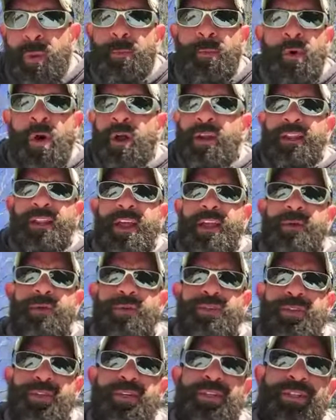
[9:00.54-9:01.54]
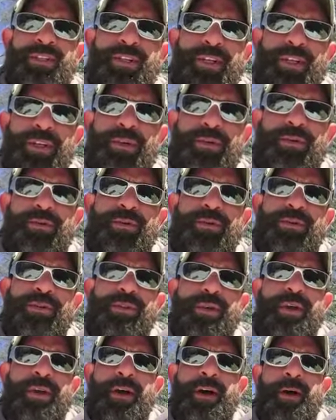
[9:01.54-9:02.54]
body language is
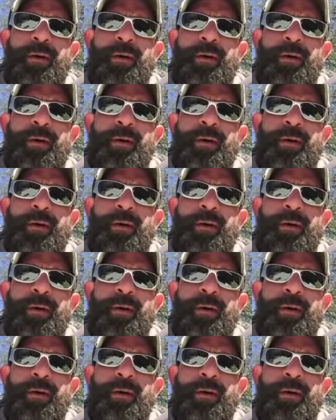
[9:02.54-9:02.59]
huge.